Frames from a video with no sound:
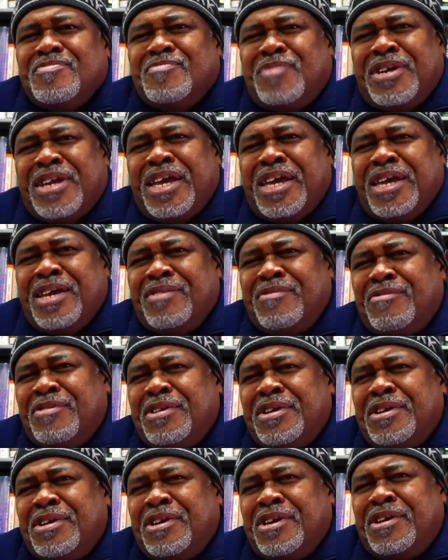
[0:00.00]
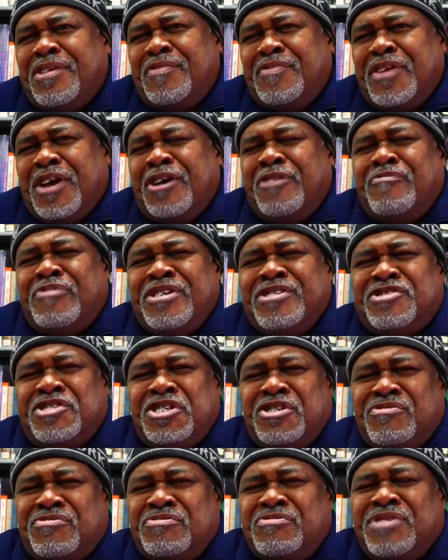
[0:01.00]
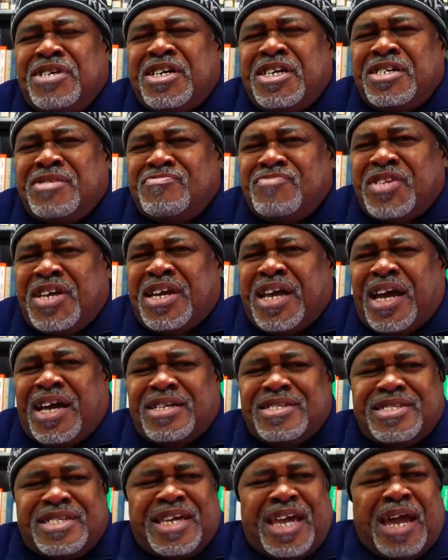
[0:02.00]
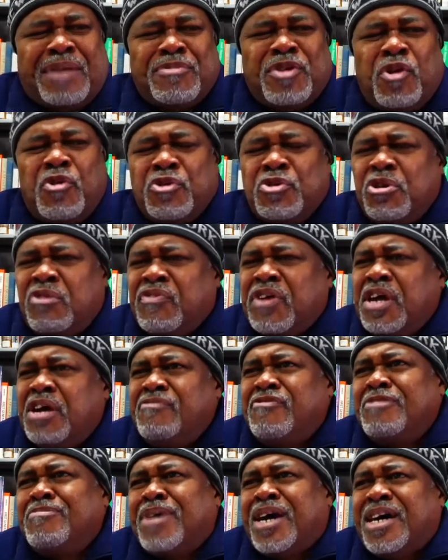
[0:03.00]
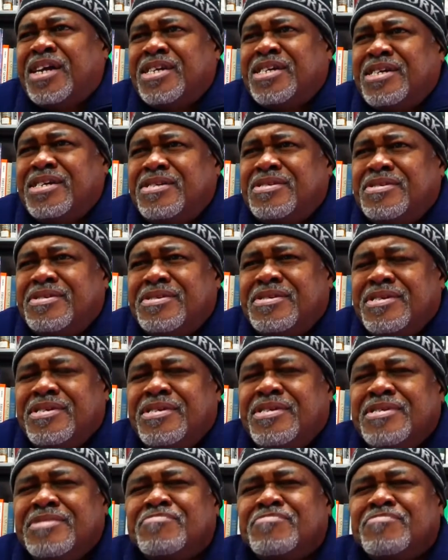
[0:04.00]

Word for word: when they when the MPC crew came, they got Cap going over everybody. Yep.